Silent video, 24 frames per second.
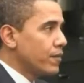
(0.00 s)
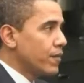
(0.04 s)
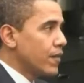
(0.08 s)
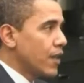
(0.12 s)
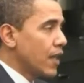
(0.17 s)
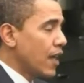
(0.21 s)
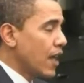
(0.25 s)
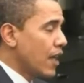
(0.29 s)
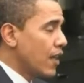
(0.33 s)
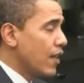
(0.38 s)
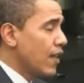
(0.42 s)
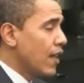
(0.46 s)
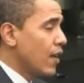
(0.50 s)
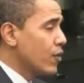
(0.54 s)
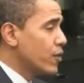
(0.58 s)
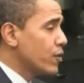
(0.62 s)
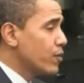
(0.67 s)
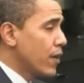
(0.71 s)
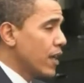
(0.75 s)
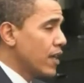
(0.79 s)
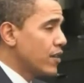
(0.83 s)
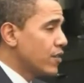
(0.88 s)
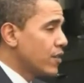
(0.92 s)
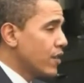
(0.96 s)
And that was
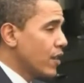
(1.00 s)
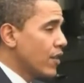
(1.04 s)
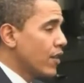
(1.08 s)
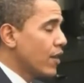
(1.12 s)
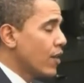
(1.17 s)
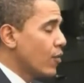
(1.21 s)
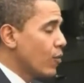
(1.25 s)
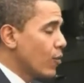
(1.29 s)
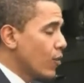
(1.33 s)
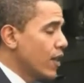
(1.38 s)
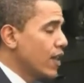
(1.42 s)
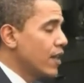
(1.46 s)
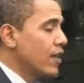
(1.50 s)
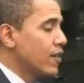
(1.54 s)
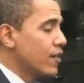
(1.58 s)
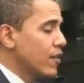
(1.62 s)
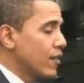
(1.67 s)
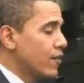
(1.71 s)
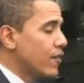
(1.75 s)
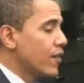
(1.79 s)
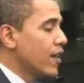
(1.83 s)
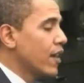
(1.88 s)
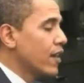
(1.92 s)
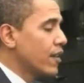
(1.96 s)
based on their read of
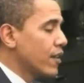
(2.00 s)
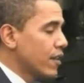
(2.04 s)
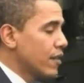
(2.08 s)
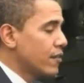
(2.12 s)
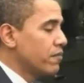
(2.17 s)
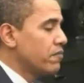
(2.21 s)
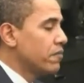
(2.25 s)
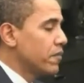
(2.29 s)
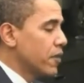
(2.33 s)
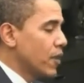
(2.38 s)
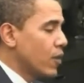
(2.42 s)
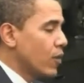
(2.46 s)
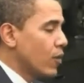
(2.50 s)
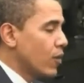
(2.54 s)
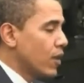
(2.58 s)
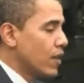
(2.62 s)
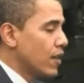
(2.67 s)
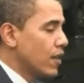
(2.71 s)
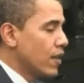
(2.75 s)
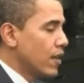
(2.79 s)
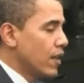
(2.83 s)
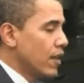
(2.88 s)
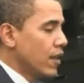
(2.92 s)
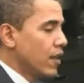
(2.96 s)
the fact that, you know what,
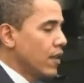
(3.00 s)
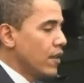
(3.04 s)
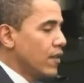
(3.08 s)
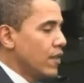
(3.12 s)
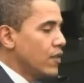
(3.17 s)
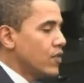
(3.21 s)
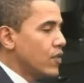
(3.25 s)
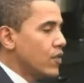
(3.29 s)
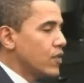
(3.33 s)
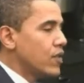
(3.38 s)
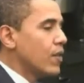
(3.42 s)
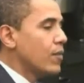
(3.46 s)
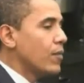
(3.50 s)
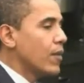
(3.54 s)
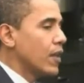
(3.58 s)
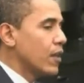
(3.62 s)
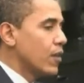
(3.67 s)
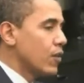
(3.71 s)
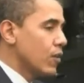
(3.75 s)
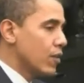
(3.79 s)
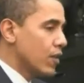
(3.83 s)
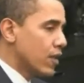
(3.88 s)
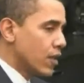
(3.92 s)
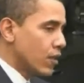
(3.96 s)
this is somebody
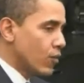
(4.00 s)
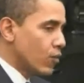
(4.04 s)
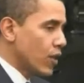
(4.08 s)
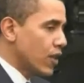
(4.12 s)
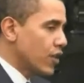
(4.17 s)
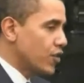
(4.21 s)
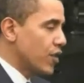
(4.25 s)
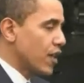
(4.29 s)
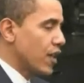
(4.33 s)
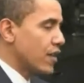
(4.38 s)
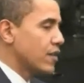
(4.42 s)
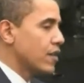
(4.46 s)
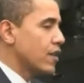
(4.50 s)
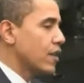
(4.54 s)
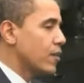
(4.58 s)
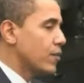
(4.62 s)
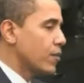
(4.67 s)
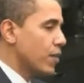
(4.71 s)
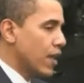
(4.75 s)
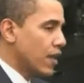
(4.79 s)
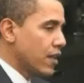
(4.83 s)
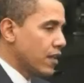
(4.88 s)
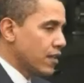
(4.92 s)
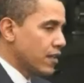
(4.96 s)
who can reach out to
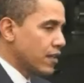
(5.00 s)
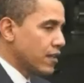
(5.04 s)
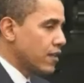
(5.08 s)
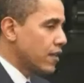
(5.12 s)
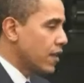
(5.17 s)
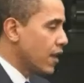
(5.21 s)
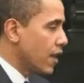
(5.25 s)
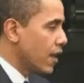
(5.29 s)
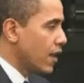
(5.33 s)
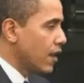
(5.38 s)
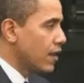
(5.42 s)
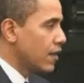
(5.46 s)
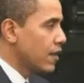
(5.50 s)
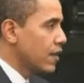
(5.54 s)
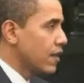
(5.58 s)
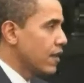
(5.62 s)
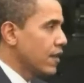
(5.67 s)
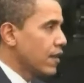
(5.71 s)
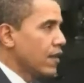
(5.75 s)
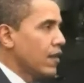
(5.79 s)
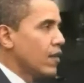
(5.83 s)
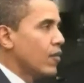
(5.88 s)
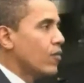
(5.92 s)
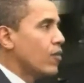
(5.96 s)
independents and
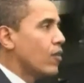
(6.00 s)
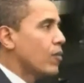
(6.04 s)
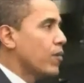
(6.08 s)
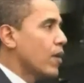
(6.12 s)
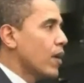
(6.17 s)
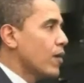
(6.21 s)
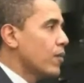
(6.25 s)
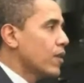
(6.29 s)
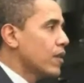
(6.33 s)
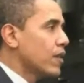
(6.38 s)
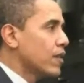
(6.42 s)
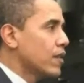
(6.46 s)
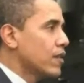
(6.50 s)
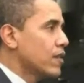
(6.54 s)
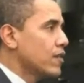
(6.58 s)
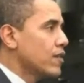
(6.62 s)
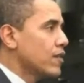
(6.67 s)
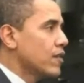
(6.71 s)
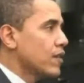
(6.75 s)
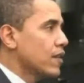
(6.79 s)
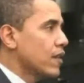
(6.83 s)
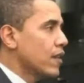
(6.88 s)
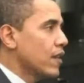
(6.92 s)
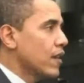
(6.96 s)

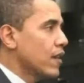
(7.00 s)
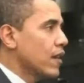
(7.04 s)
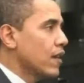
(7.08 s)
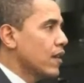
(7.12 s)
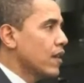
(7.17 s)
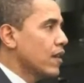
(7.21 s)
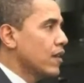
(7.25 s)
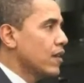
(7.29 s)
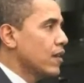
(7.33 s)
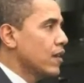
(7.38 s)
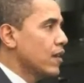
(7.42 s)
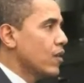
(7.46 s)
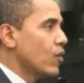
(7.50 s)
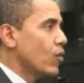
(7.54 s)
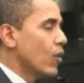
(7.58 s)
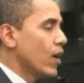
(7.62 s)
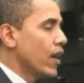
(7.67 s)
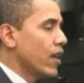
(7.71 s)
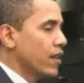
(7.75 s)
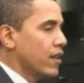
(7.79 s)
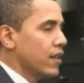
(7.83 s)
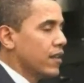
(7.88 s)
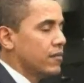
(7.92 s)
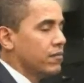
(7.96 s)
Republicans in a
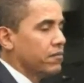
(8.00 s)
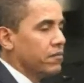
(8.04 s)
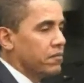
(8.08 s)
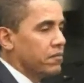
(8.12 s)
way that